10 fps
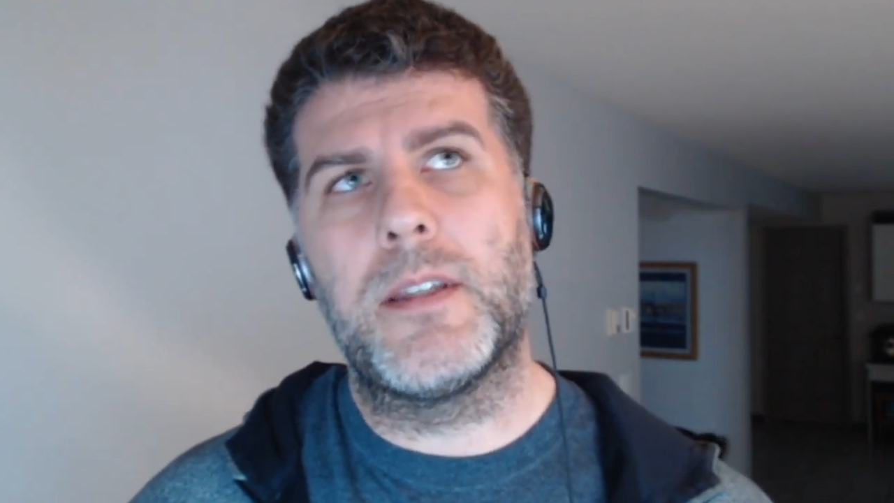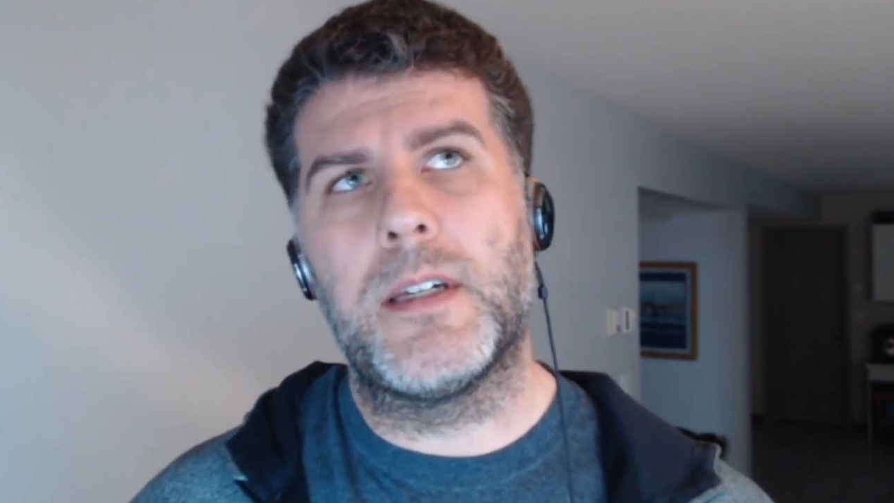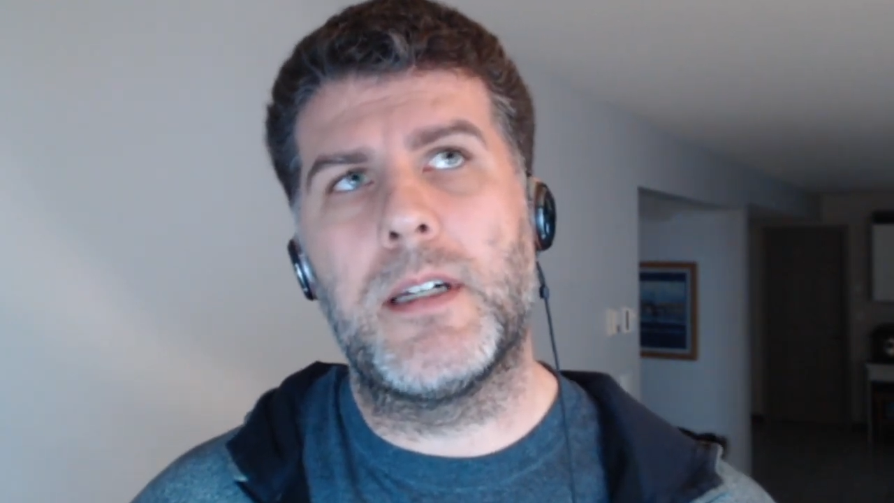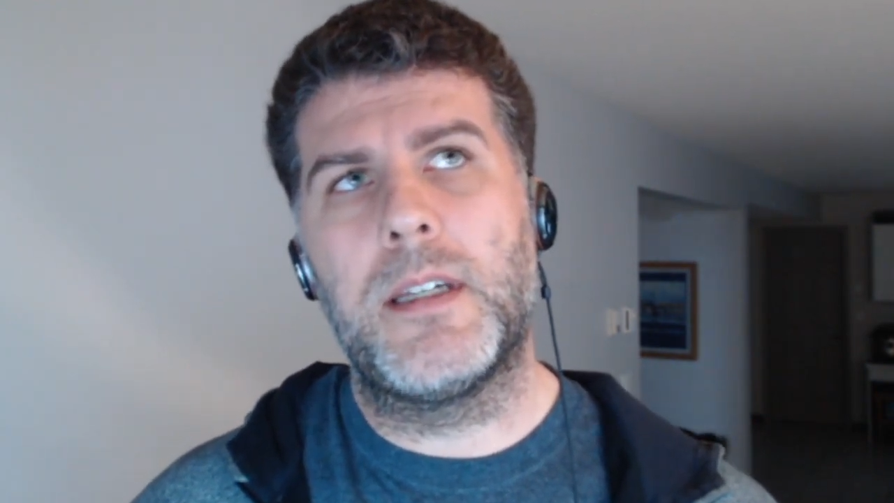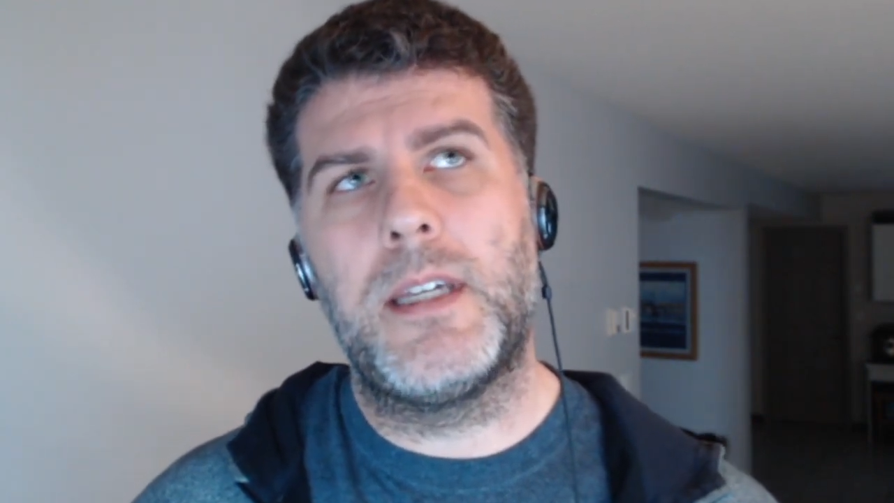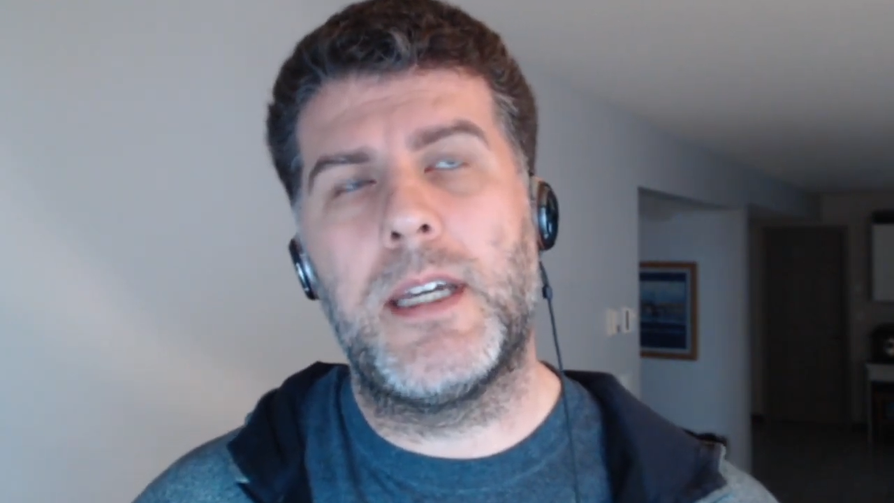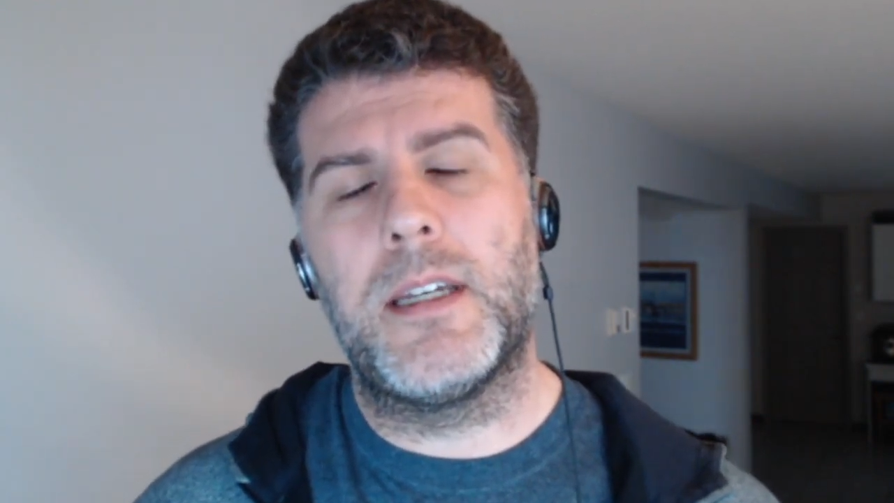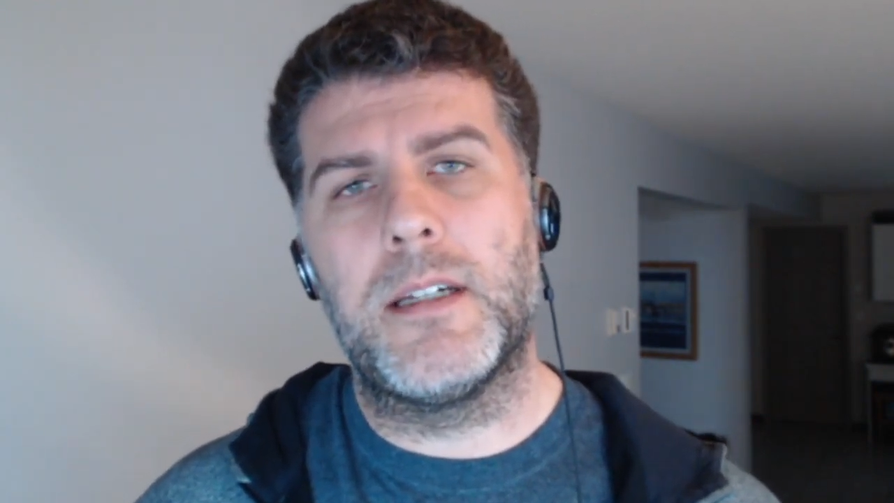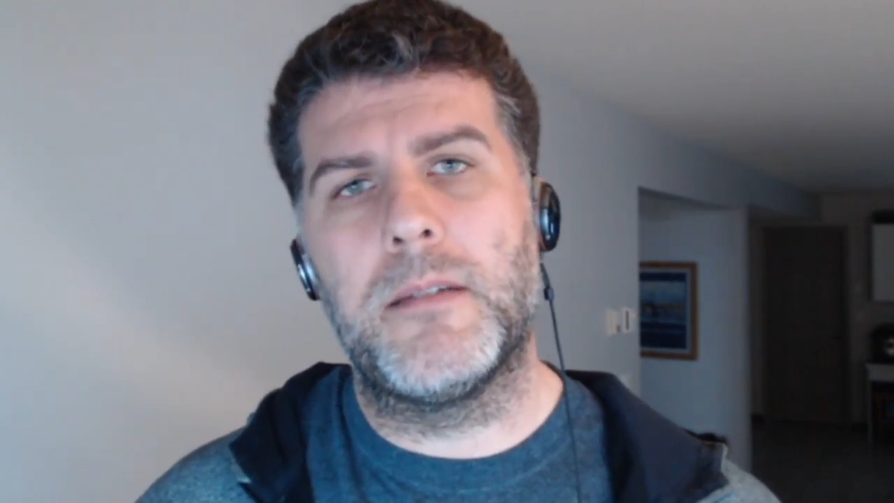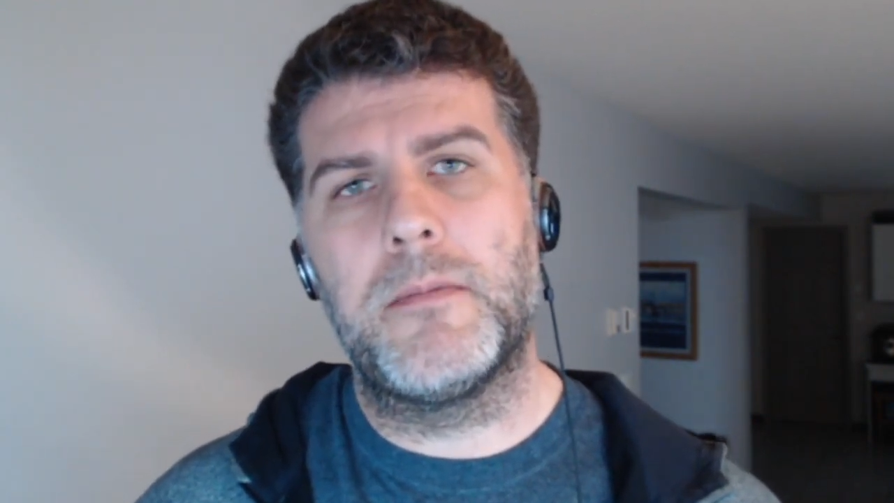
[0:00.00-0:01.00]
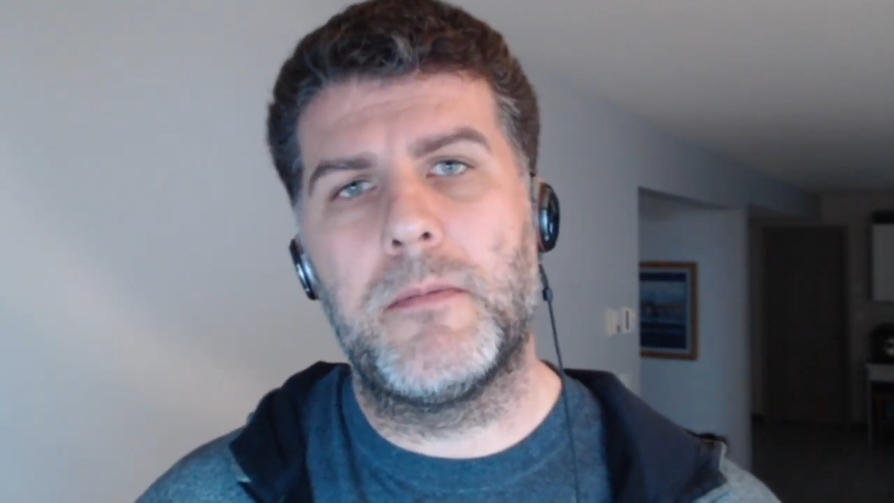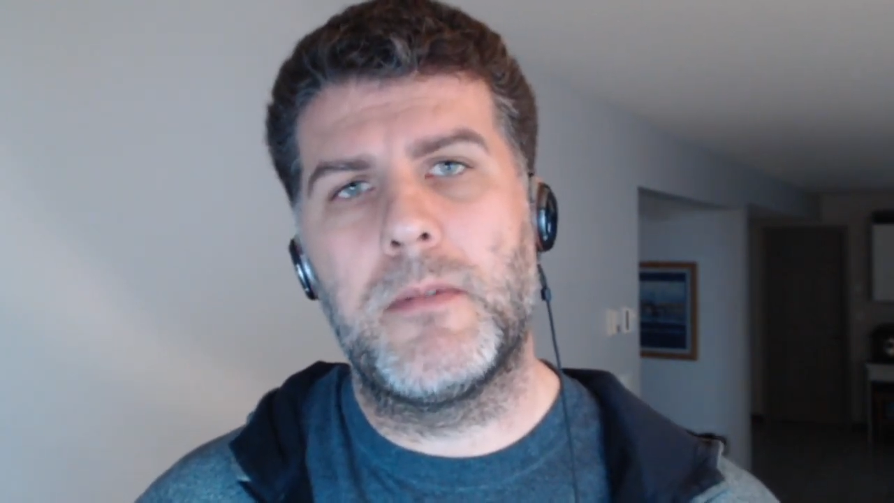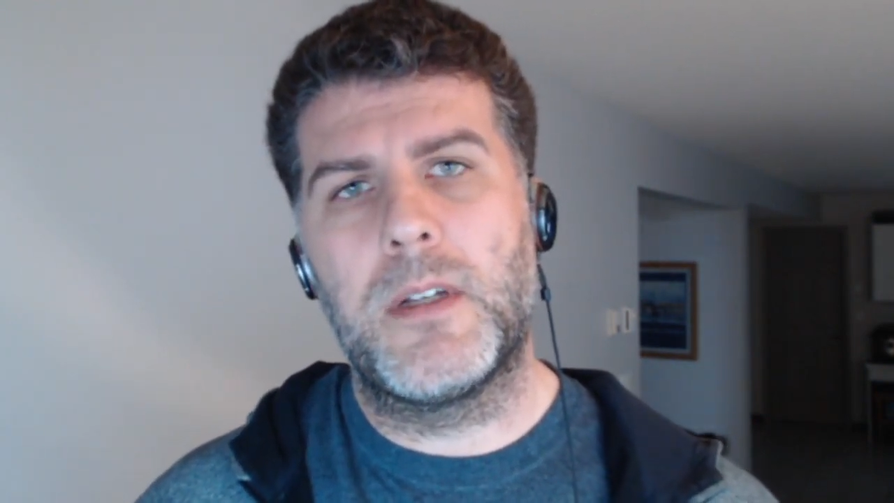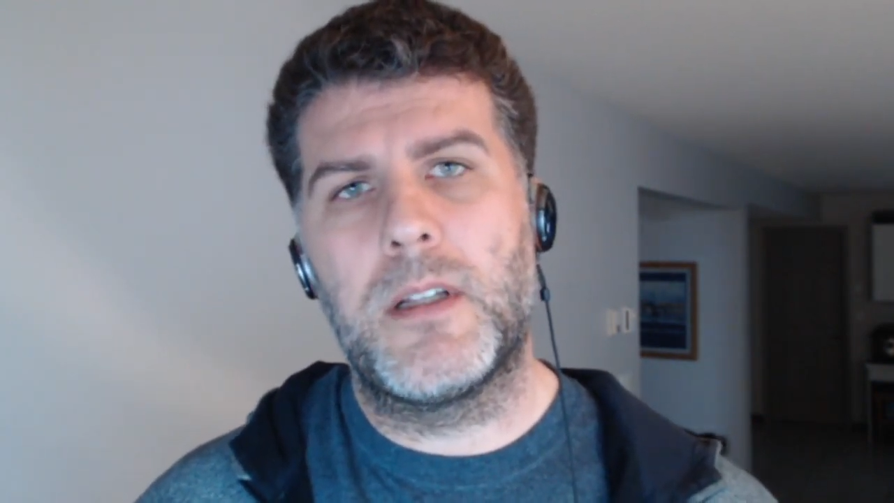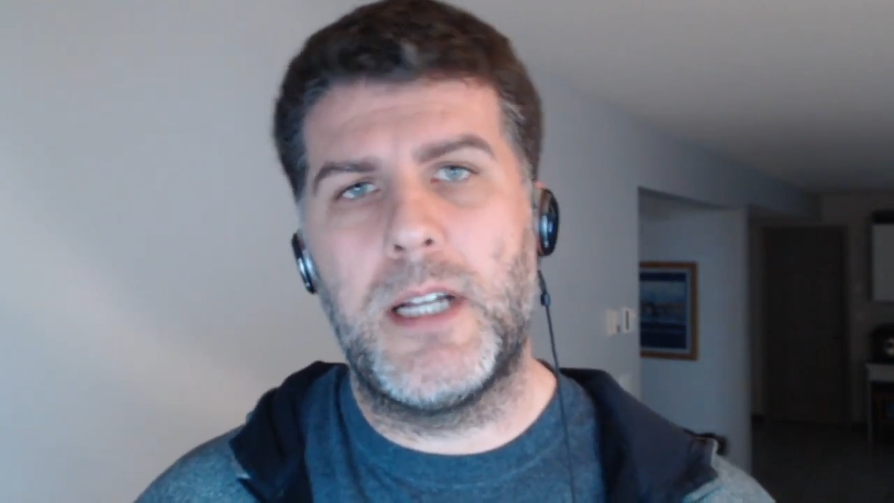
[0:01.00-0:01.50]
Uh, he had a
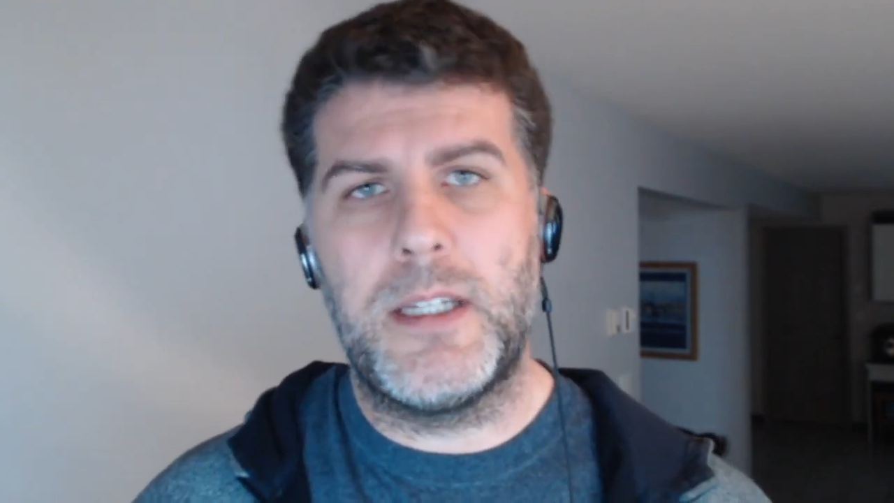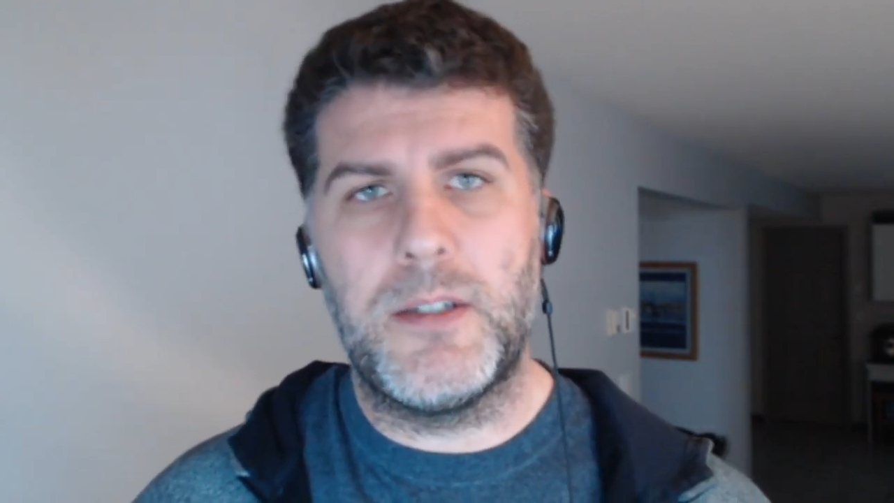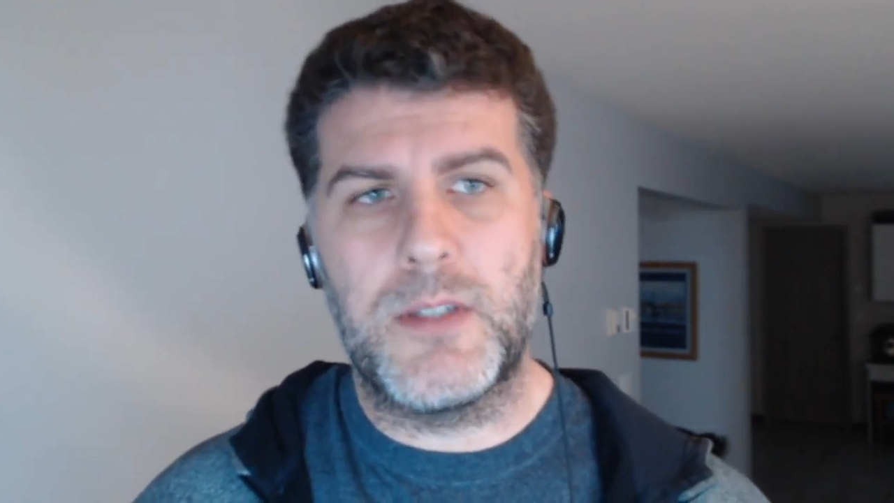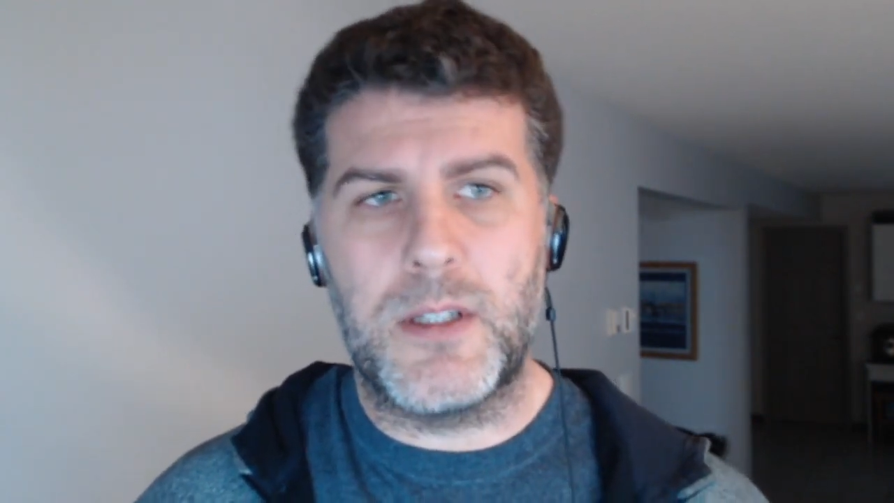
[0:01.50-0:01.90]
client who was